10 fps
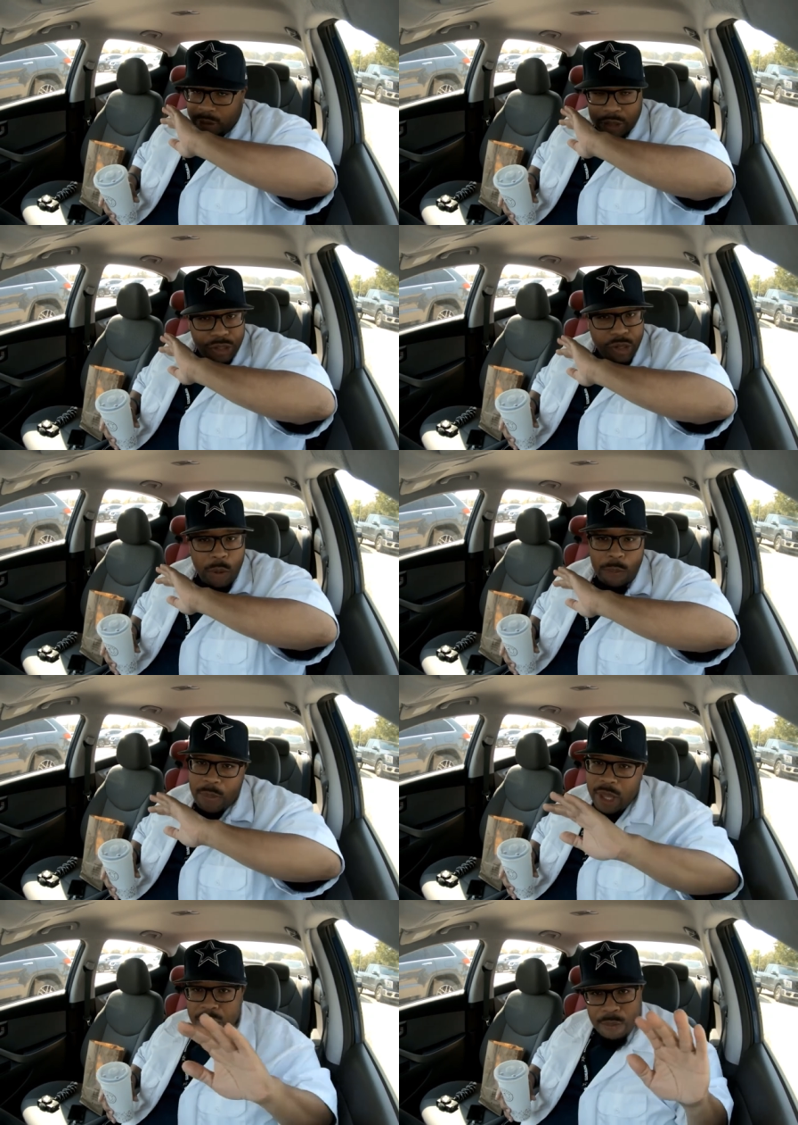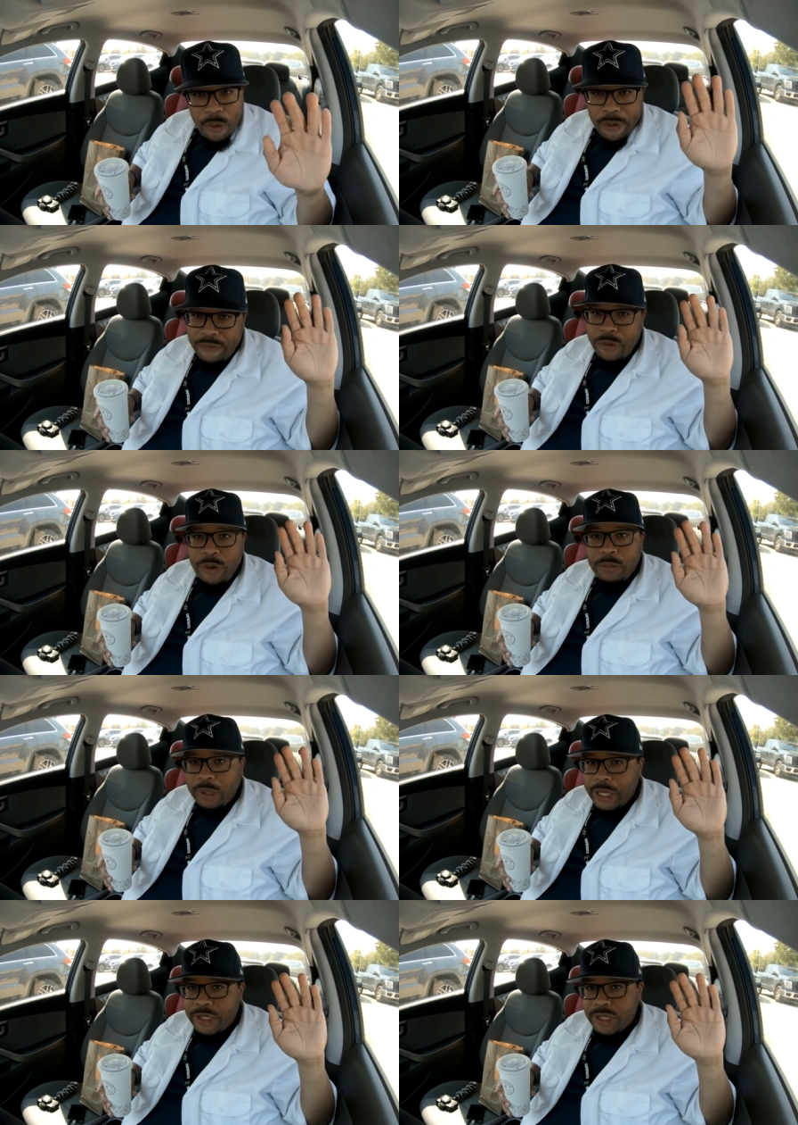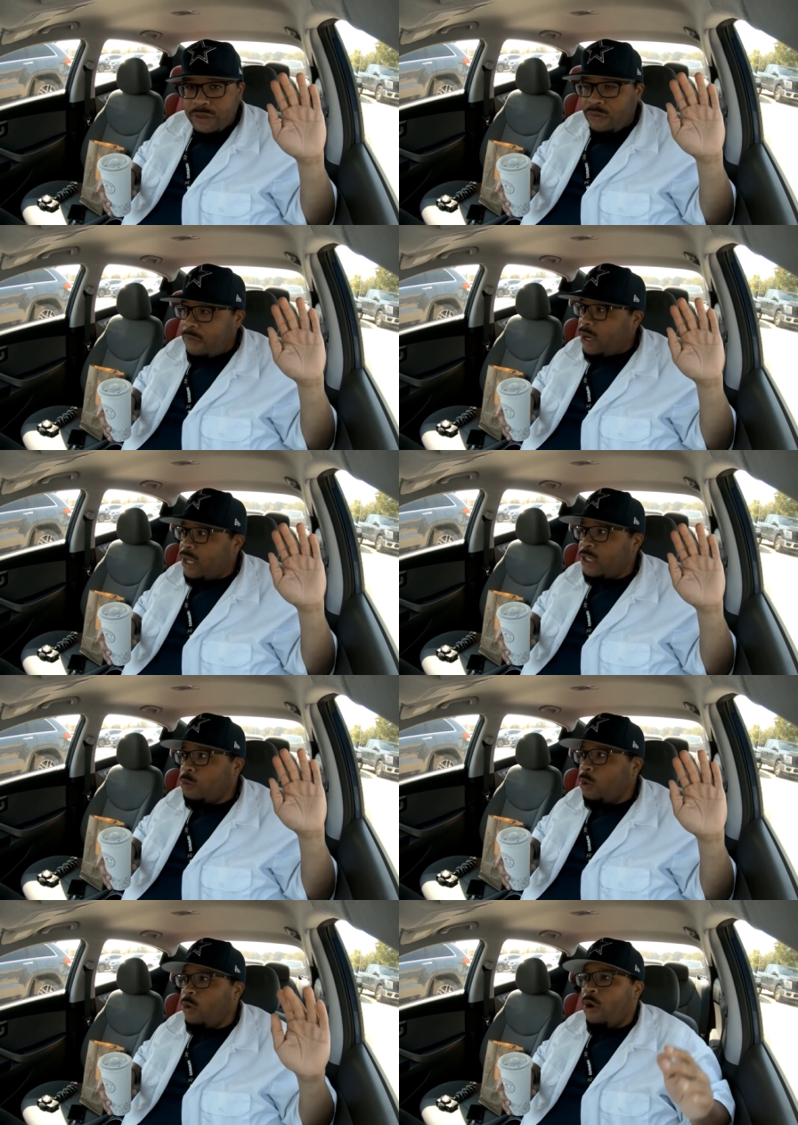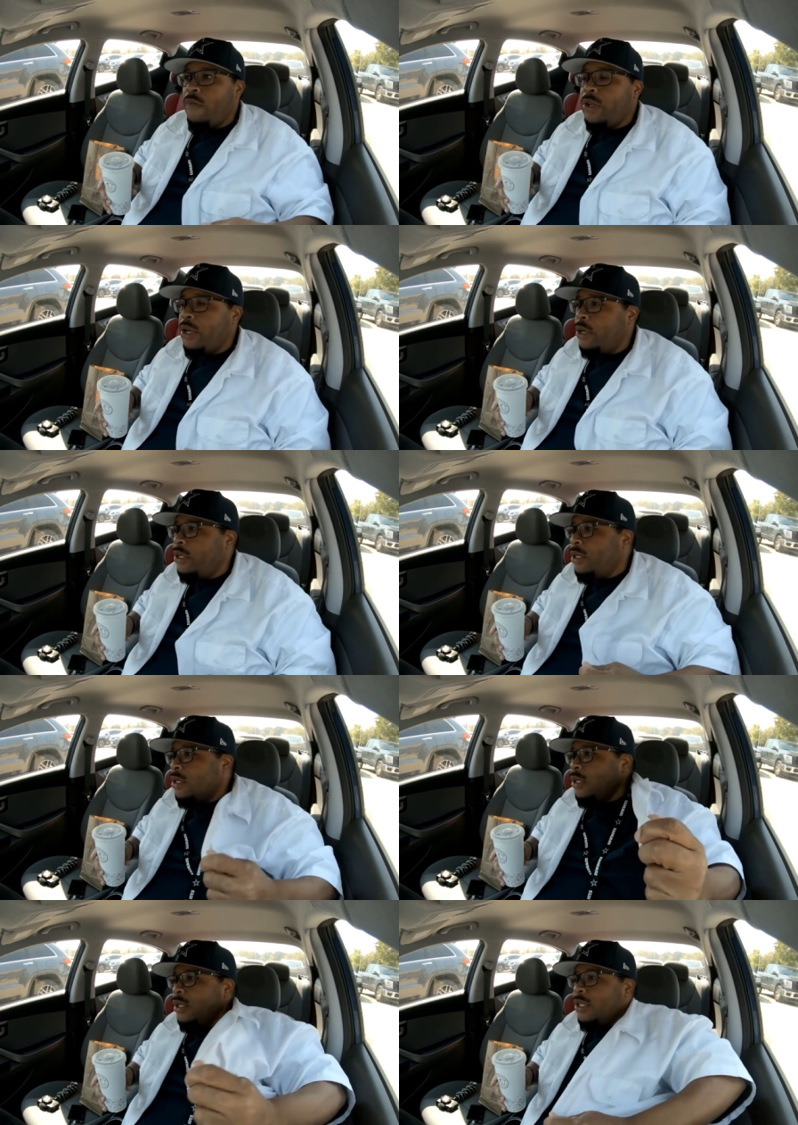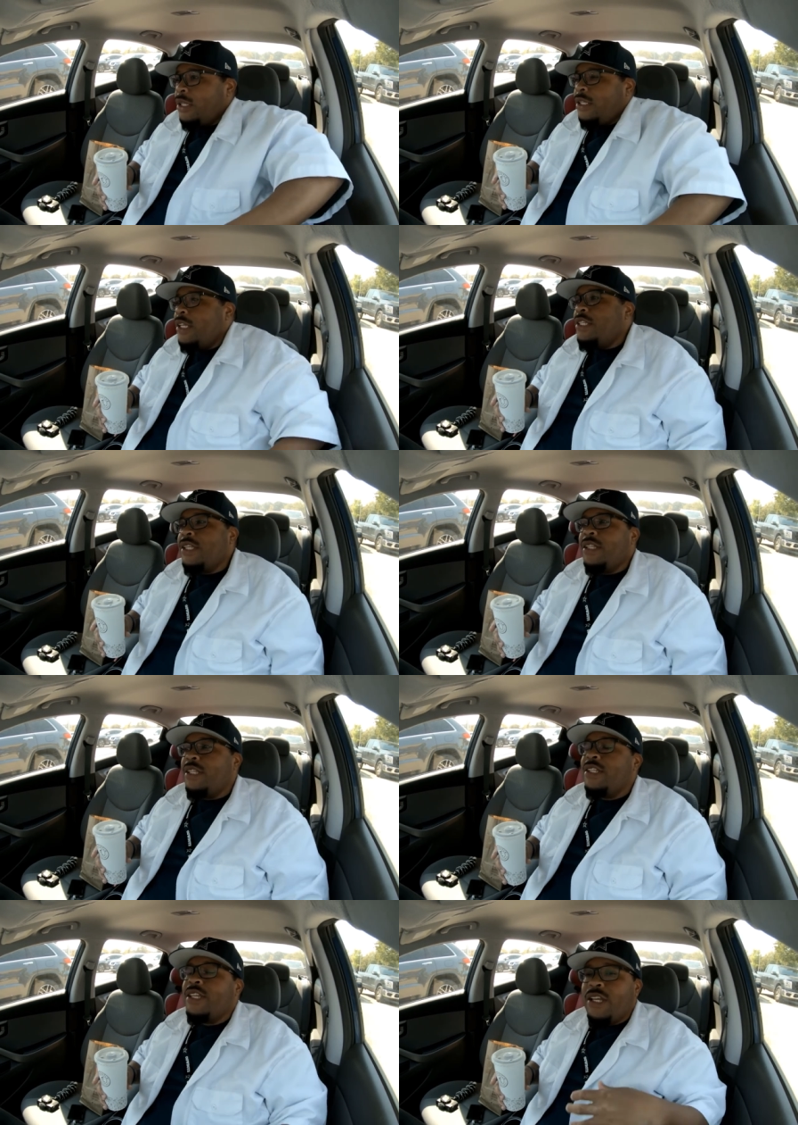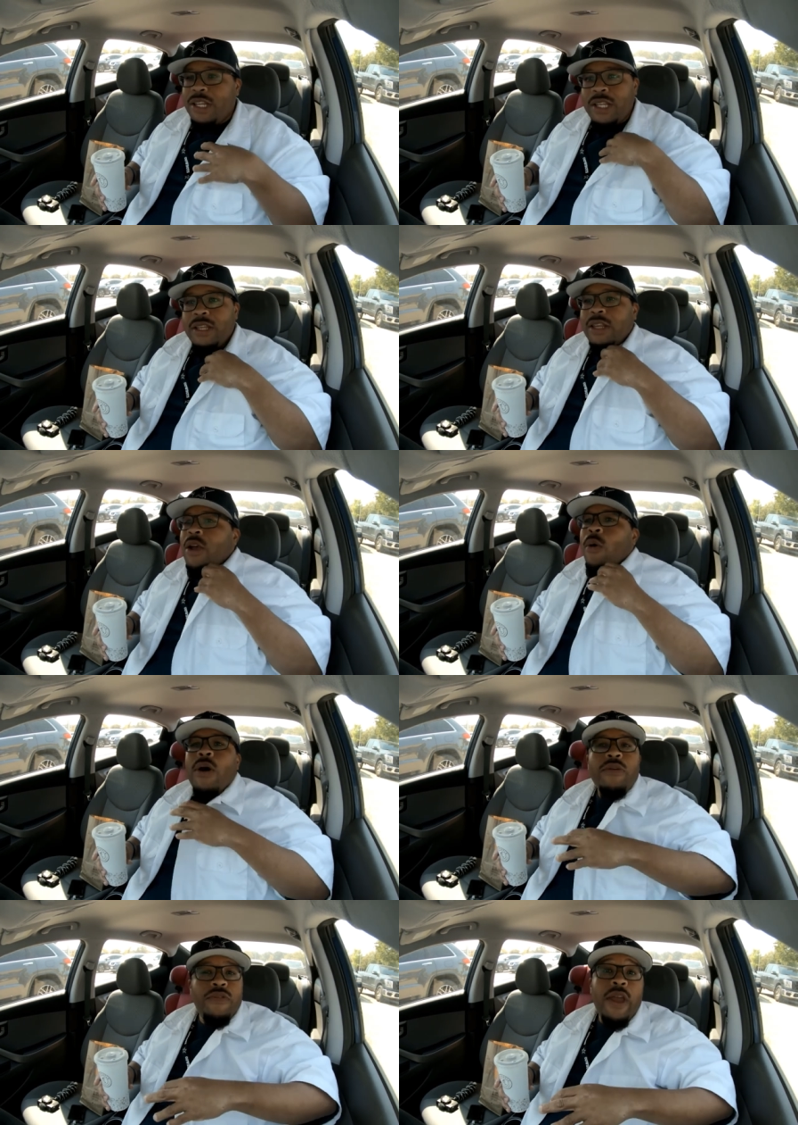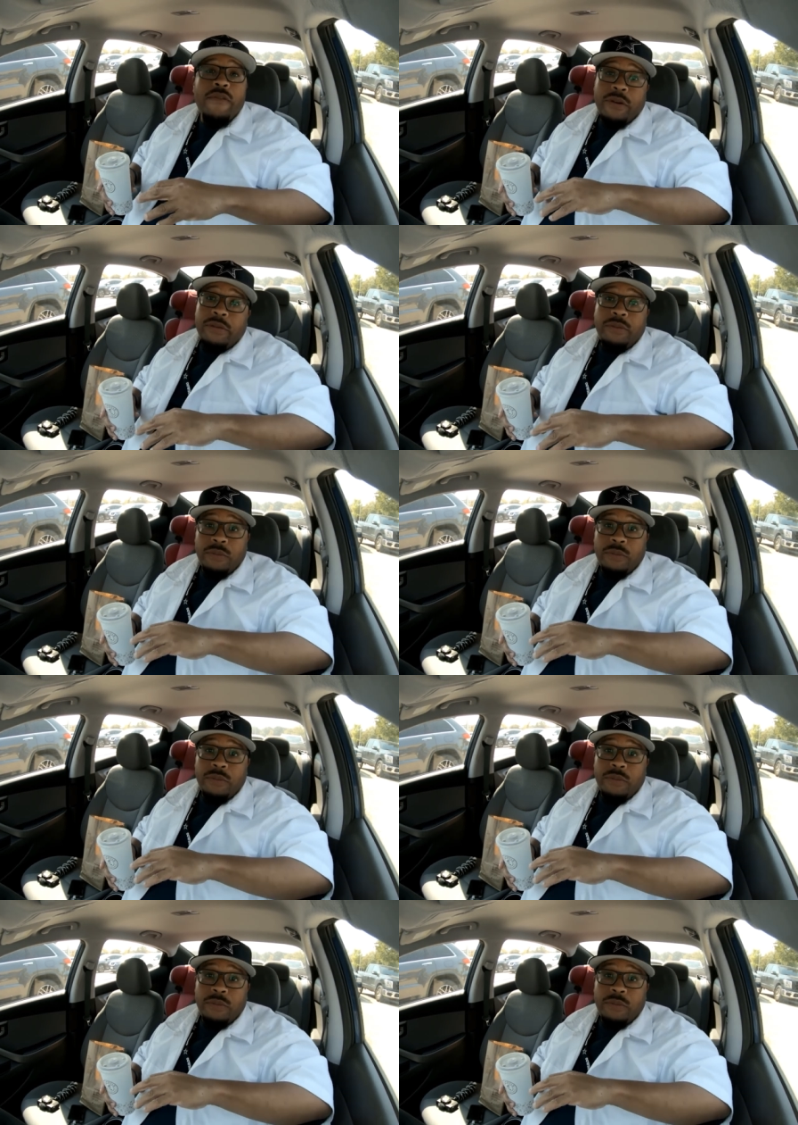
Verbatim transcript: There's so many more food places for me to explore over here. This could go on forever,